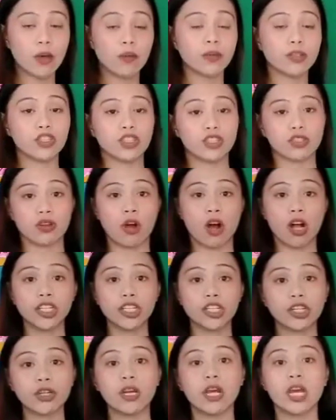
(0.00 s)
I will just call
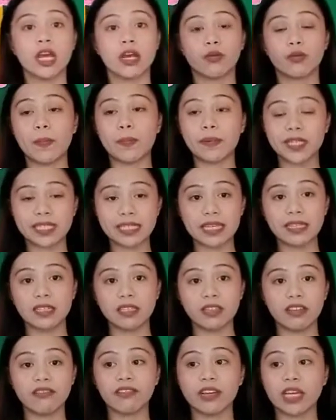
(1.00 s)
your
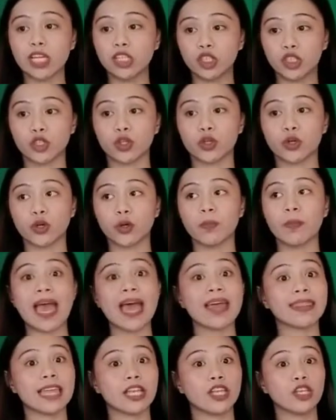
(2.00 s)
representative of each group
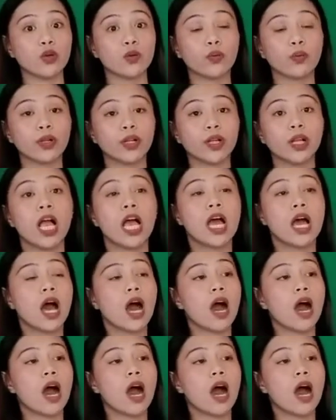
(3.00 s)
and then you will